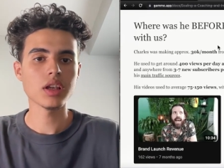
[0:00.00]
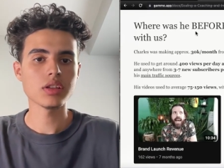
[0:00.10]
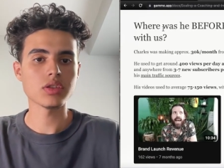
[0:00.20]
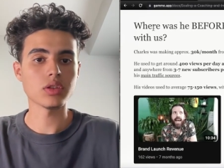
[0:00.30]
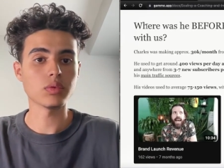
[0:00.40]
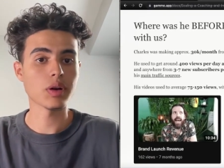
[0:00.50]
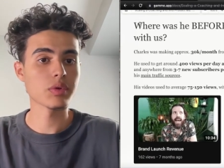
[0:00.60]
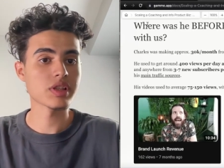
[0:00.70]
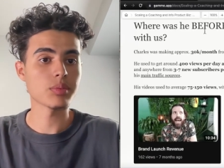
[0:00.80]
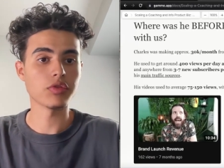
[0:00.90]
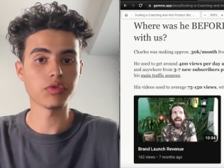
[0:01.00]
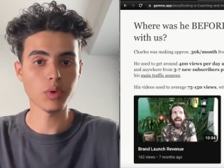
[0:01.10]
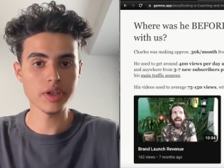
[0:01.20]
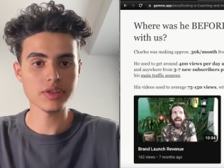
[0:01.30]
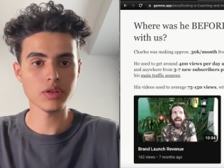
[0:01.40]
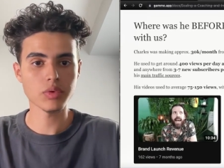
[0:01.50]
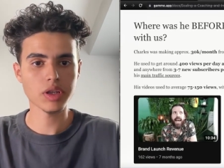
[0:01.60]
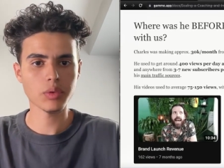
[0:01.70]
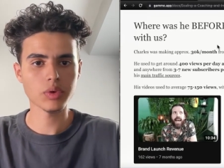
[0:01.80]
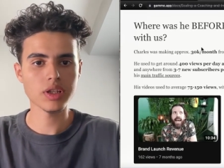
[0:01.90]
So where was he before he started
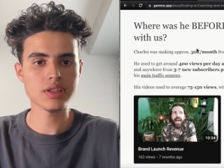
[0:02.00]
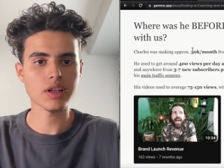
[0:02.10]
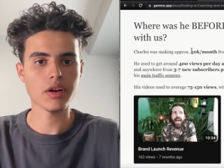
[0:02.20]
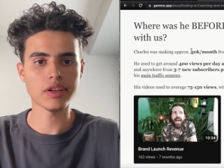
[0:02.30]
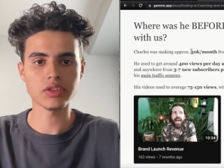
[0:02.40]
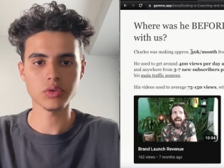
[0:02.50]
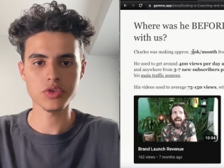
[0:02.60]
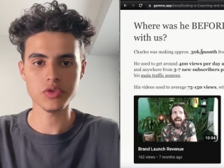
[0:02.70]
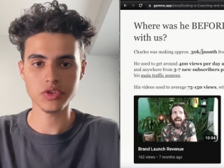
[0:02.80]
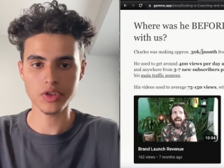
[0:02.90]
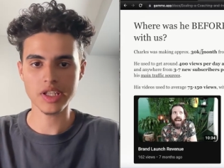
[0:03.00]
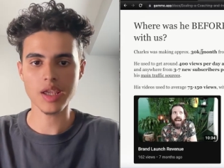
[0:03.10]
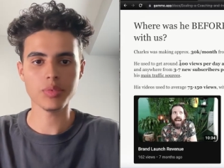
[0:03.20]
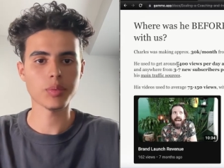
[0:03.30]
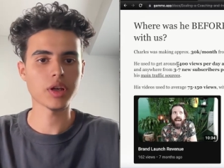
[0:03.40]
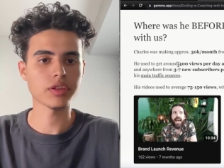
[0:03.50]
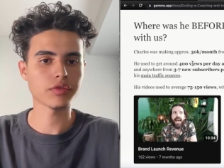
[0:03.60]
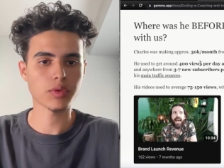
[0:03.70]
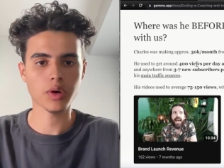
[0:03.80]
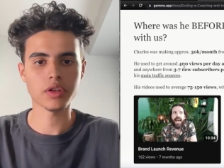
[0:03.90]
working with us? I already told you, 30K per month,
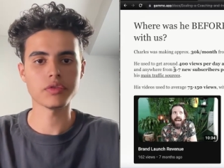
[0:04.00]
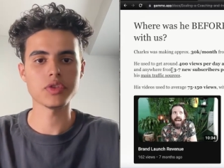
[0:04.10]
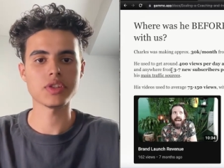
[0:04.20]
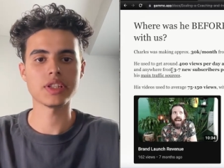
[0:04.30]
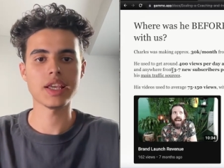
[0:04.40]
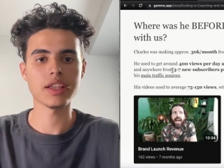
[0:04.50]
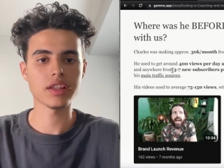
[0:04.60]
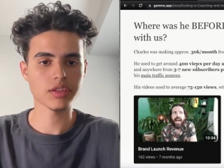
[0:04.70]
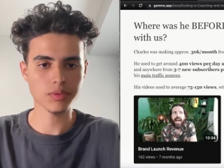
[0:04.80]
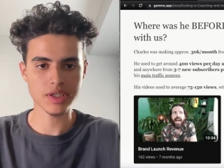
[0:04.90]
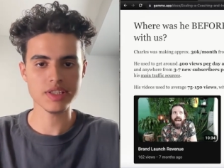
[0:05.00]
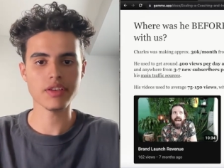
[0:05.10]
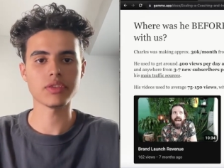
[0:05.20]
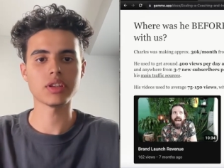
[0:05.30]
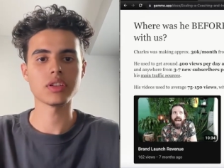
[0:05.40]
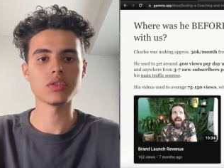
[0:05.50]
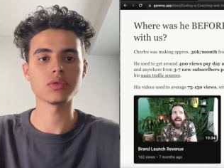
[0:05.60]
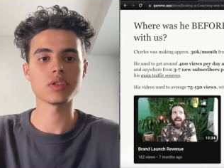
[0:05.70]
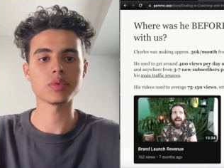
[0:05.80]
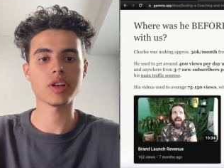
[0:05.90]
400 views a day, 3 to 7 new
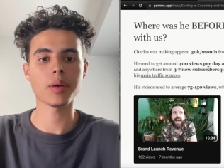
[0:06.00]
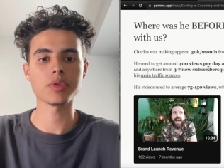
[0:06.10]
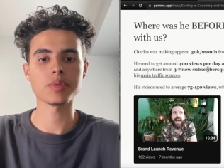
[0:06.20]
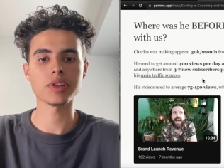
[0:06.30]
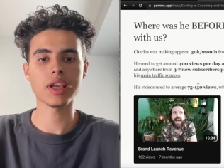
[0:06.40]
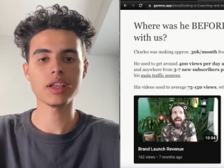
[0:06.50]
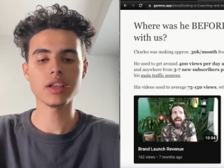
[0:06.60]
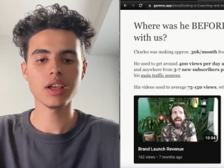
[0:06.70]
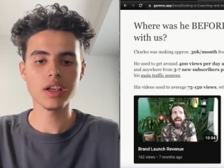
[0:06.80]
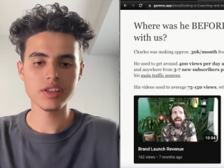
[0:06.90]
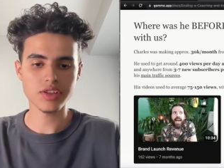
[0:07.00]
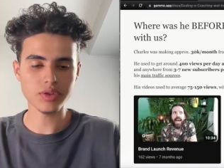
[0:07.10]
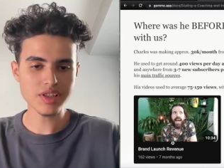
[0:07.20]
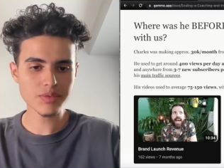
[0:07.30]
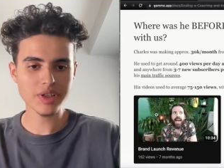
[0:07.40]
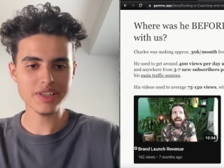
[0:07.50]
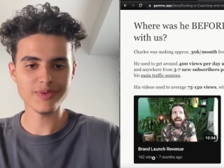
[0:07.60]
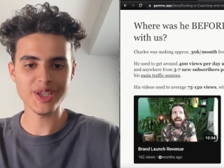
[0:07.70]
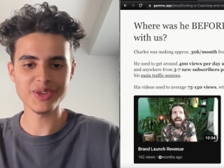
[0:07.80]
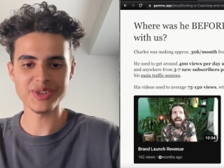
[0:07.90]
subscribers per day. So this is what his
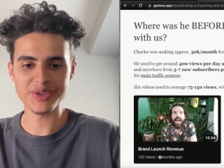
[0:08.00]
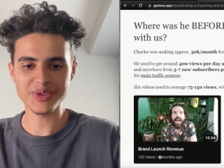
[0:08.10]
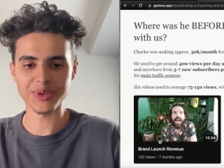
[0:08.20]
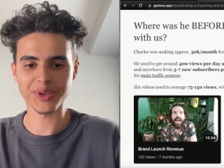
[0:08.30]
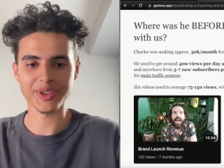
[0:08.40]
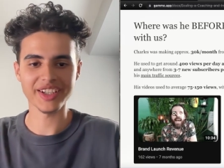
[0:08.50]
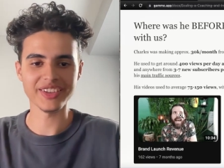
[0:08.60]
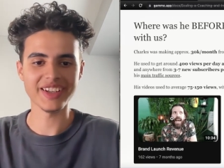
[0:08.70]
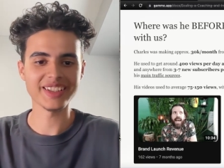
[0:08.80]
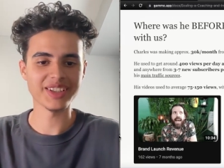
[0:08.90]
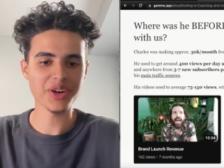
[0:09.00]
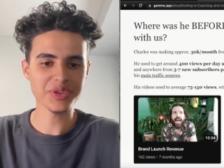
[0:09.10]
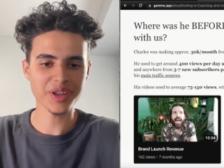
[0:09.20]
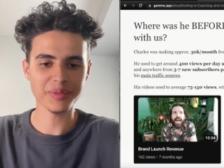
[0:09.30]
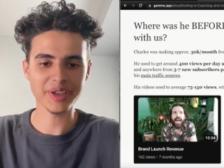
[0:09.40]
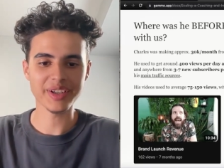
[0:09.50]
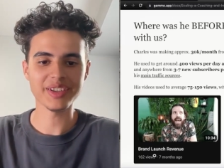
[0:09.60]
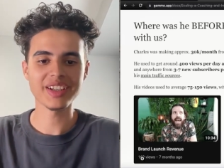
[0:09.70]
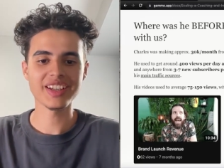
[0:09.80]
videos used to look like, right? No thumbnail.